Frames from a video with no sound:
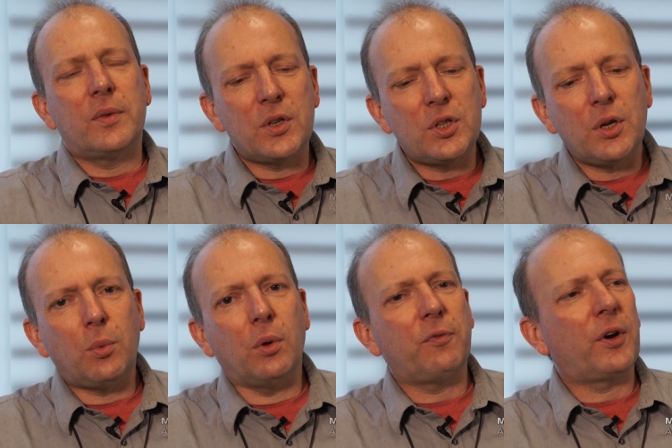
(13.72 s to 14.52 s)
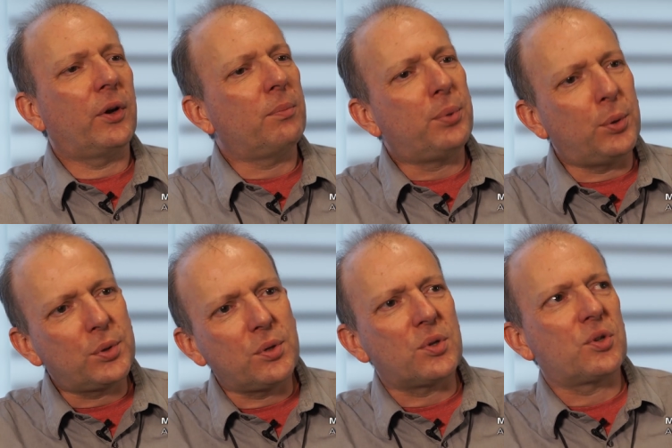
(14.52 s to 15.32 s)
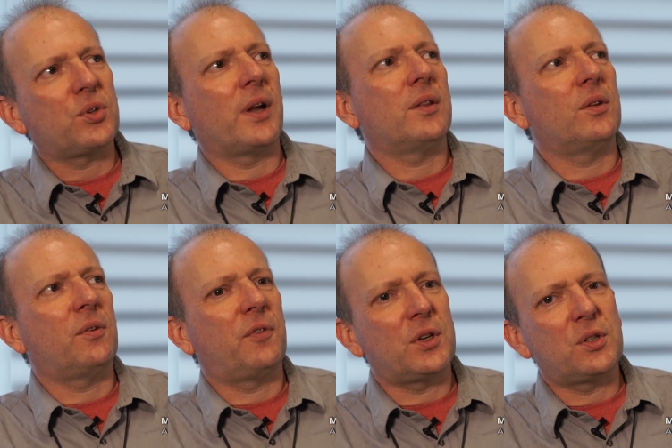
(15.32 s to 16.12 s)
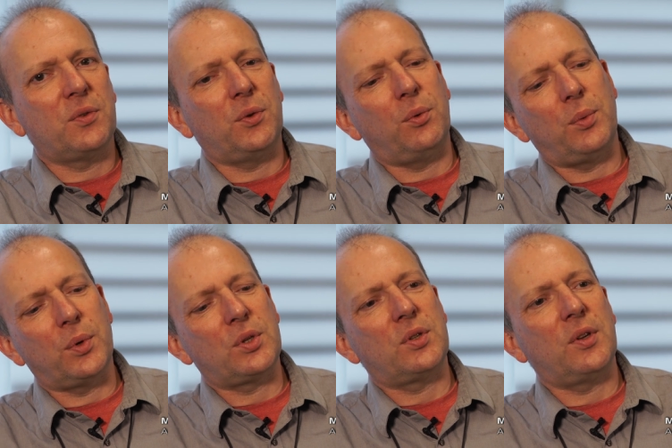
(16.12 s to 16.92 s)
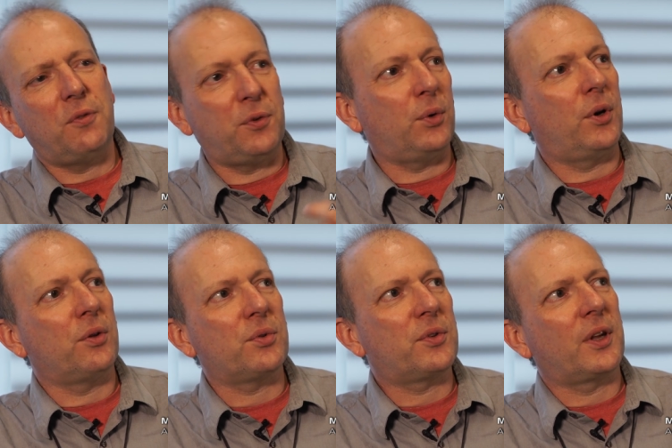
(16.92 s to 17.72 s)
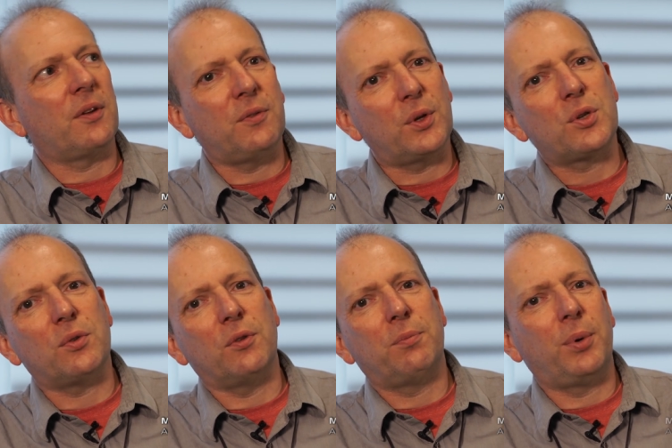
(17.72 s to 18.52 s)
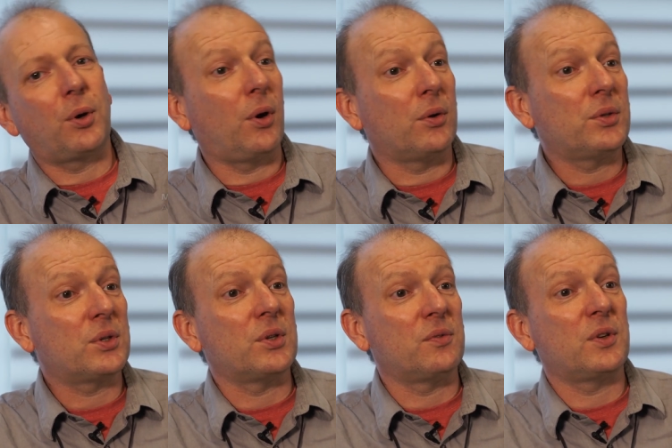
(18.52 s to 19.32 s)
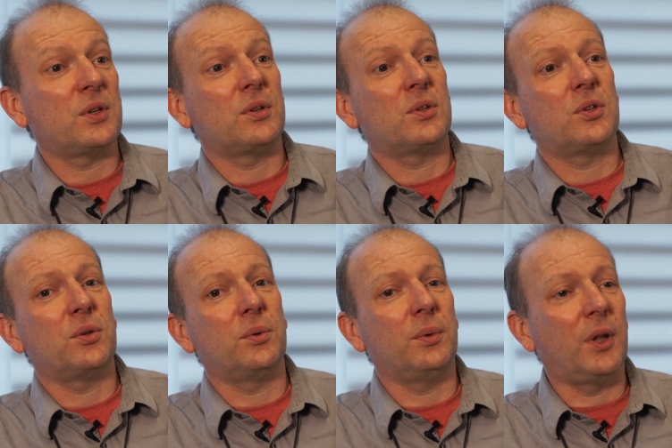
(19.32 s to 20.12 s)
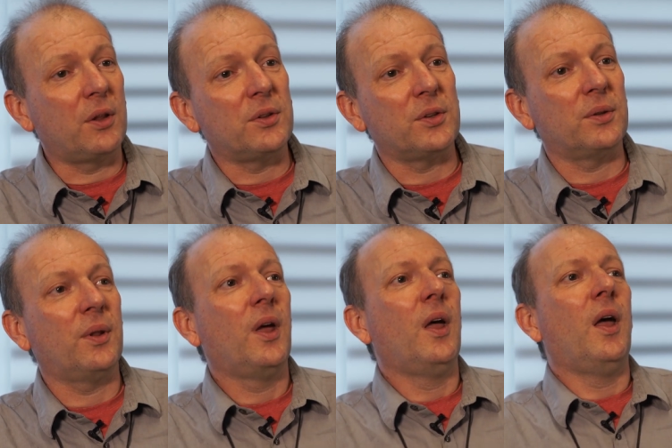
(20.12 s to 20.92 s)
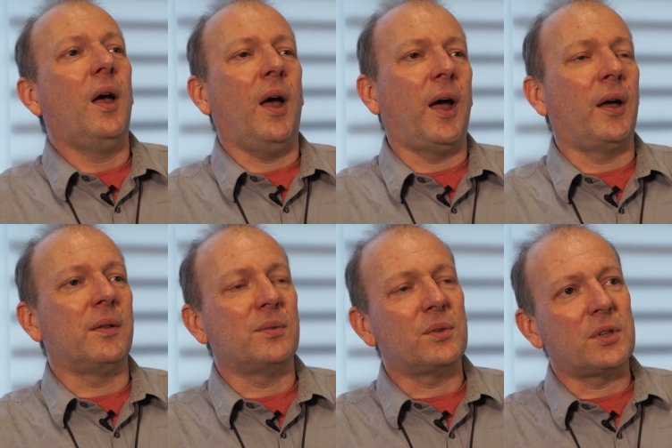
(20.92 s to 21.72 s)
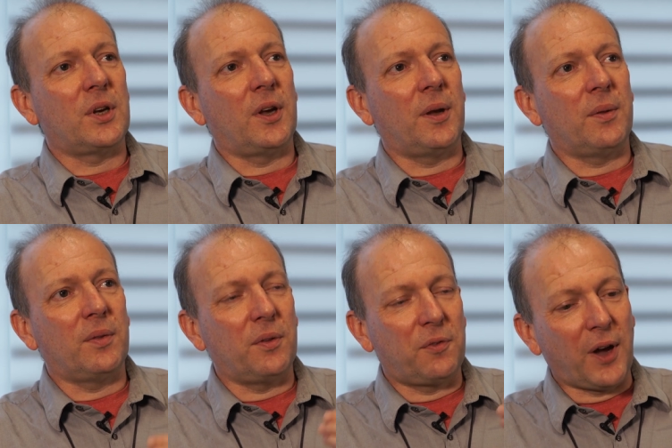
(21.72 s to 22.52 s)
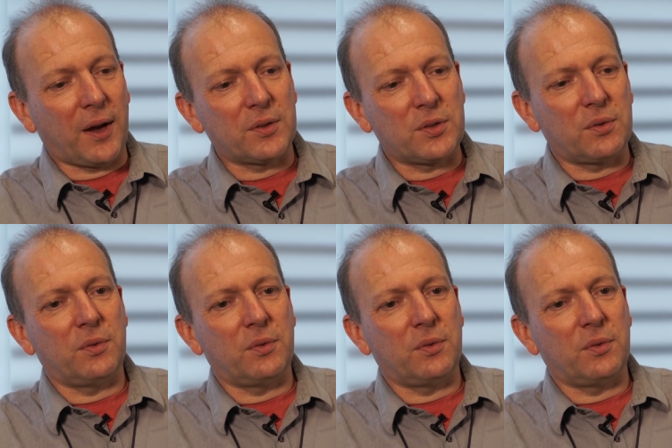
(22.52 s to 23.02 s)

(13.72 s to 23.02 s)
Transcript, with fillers: This year, one very important strand in the festival was the 400th anniversary of Pocahontas' visit to London, and the fact